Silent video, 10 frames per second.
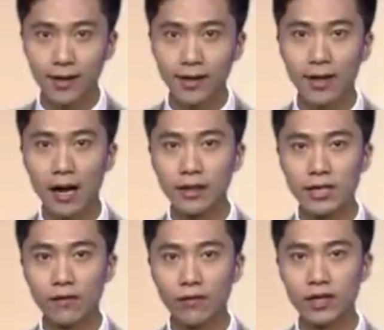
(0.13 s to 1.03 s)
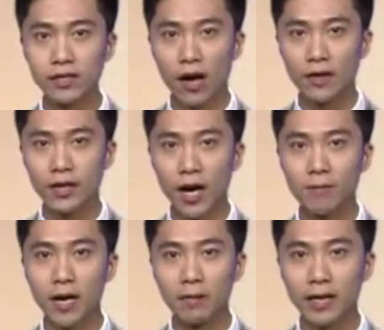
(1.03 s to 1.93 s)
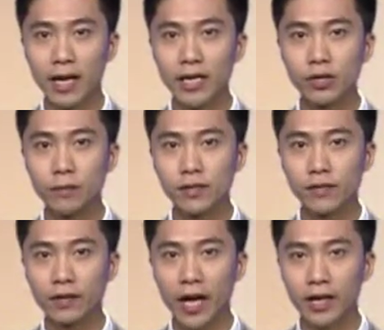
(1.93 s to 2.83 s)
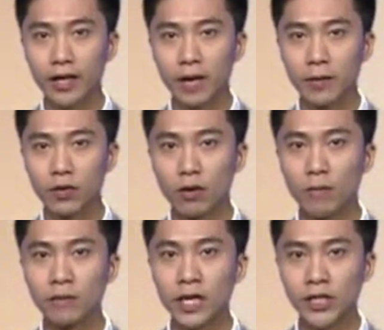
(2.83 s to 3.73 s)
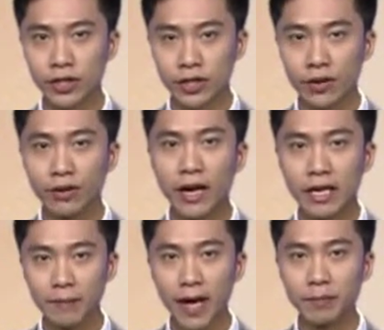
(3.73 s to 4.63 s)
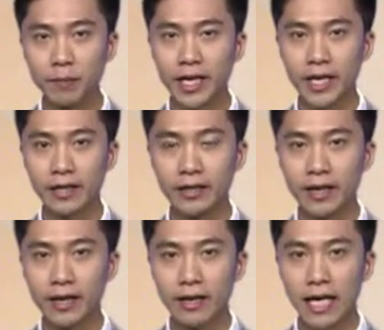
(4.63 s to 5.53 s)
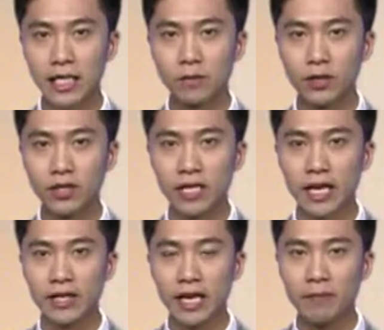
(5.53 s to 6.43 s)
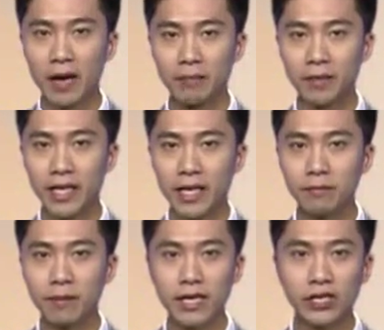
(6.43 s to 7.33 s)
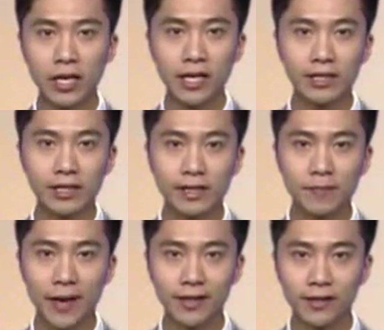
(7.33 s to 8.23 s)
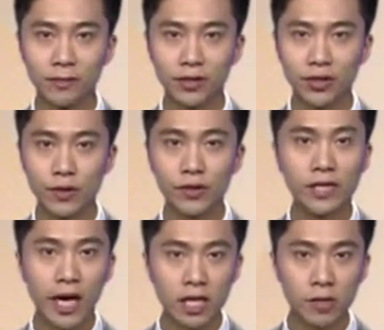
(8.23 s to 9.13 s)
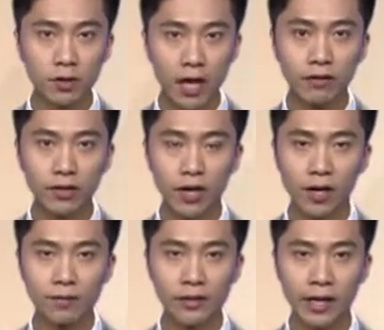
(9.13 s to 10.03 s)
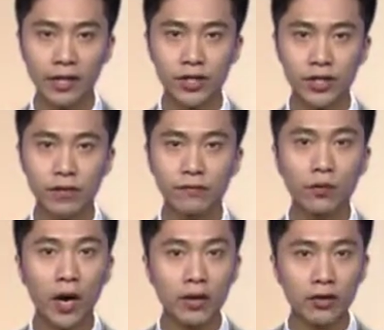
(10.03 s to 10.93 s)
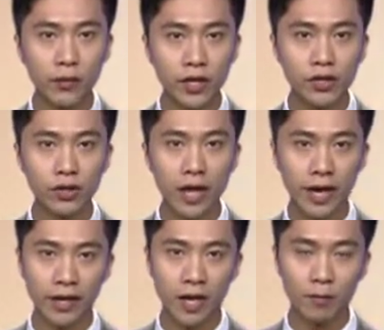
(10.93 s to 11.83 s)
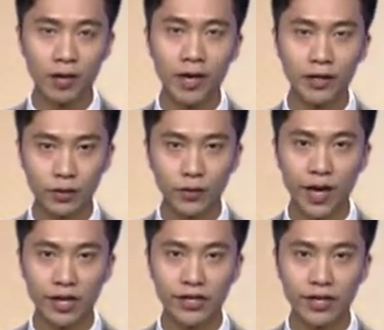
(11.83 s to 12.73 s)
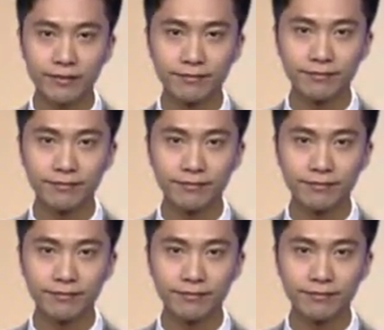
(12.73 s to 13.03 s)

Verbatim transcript: Now let's focus on the upcoming Asia-Pacific Economic Cooperation, or APEC meeting. Experts say the APEC meeting in Beijing is expected to produce tangible outcomes and achieve greater regional economic integration.